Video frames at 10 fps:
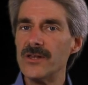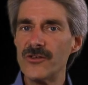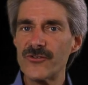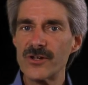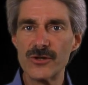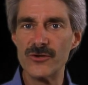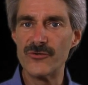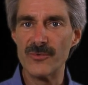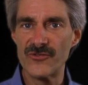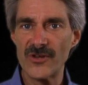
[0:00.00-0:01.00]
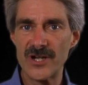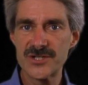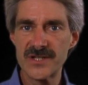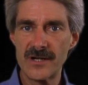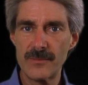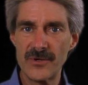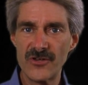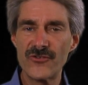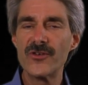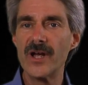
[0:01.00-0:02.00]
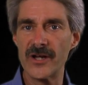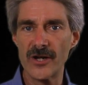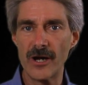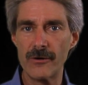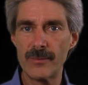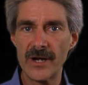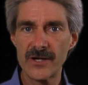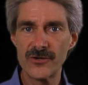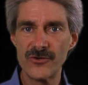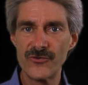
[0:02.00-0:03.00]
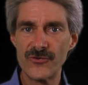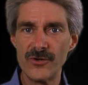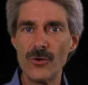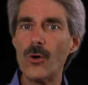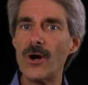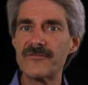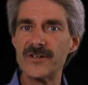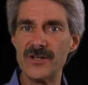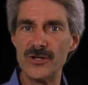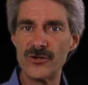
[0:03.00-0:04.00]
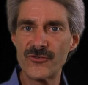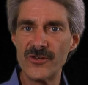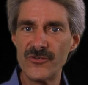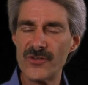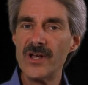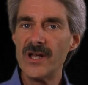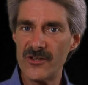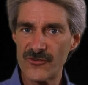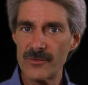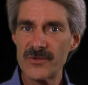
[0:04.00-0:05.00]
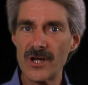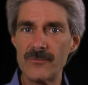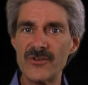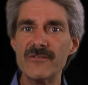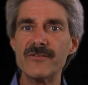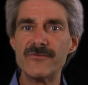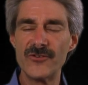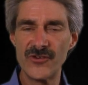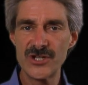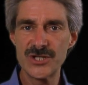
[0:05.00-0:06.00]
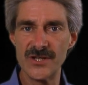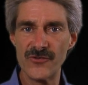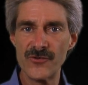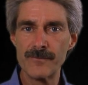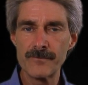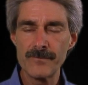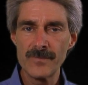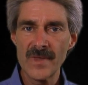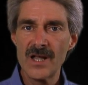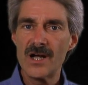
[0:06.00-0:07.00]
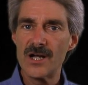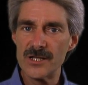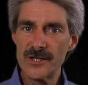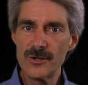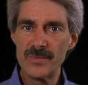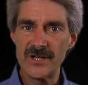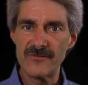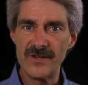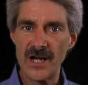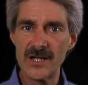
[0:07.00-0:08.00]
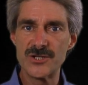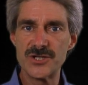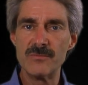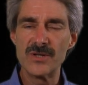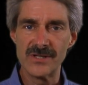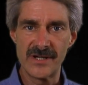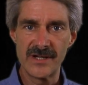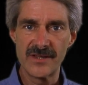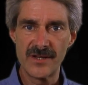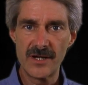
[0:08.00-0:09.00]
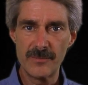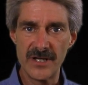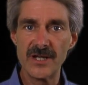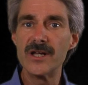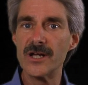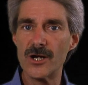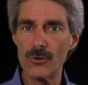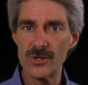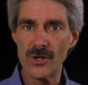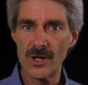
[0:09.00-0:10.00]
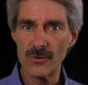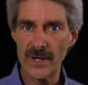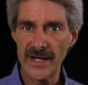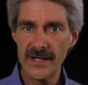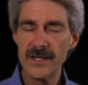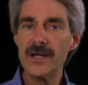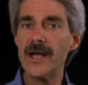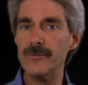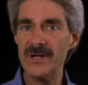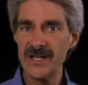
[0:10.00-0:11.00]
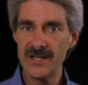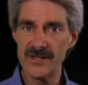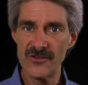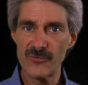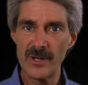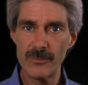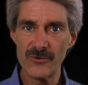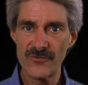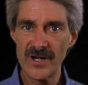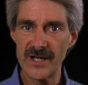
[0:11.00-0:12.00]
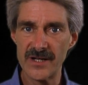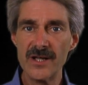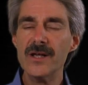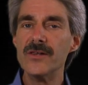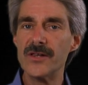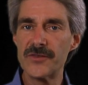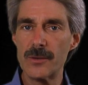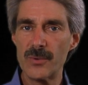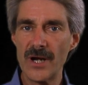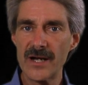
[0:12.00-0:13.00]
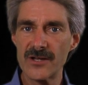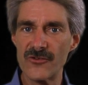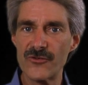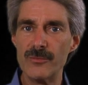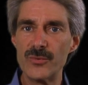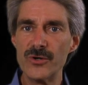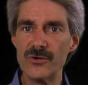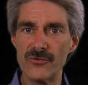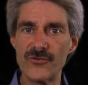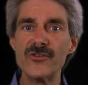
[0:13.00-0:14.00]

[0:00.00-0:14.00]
This includes massage therapists and chiropractors, often nurses, and sometimes even physicians. A little bit of knowledge in polarity therapy can go a long way, and many of these people find that their practice improves